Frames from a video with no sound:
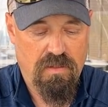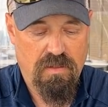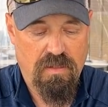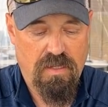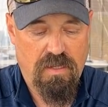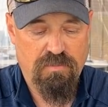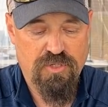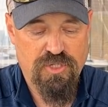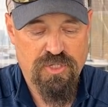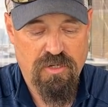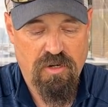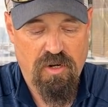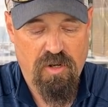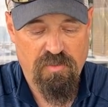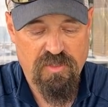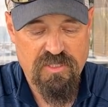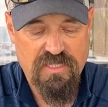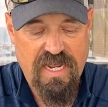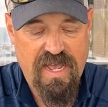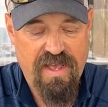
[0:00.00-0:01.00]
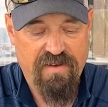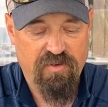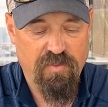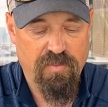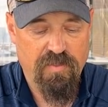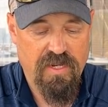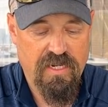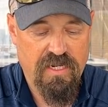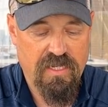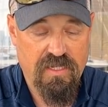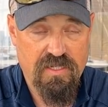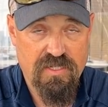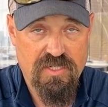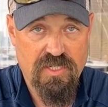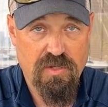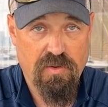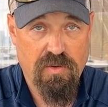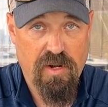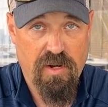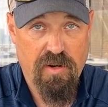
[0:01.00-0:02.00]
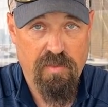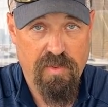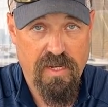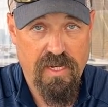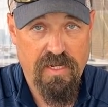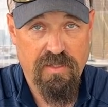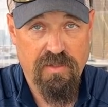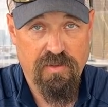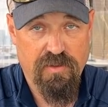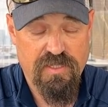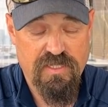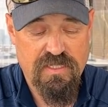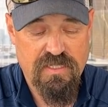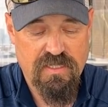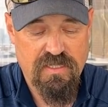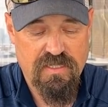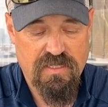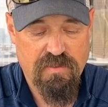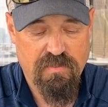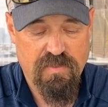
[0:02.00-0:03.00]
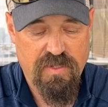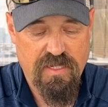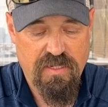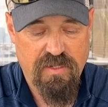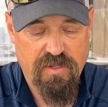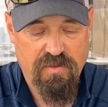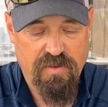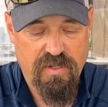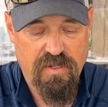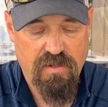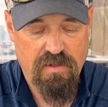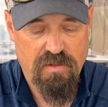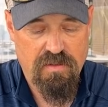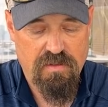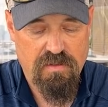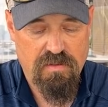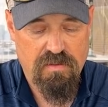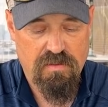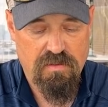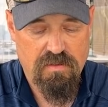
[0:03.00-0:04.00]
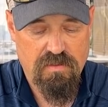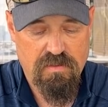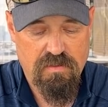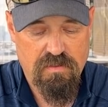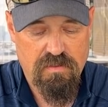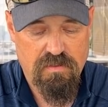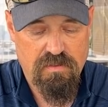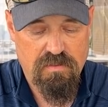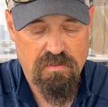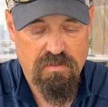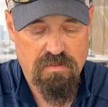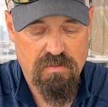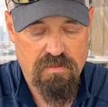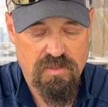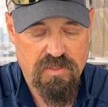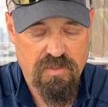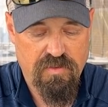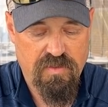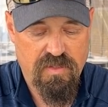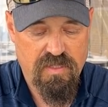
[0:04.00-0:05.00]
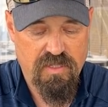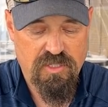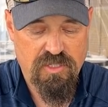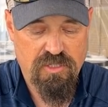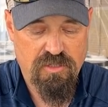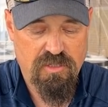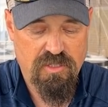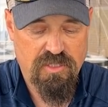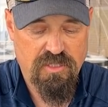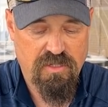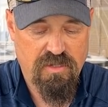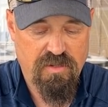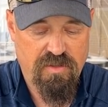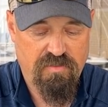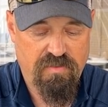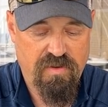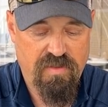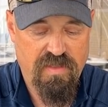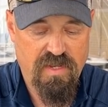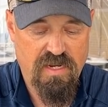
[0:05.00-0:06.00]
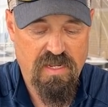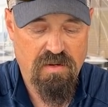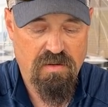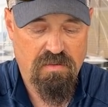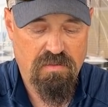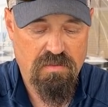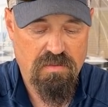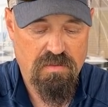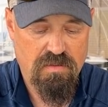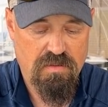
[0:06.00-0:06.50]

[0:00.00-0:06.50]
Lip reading: I'm sure almost everybody has sewn on a button or seen somebody do it. So this, you're just going to thread the needle,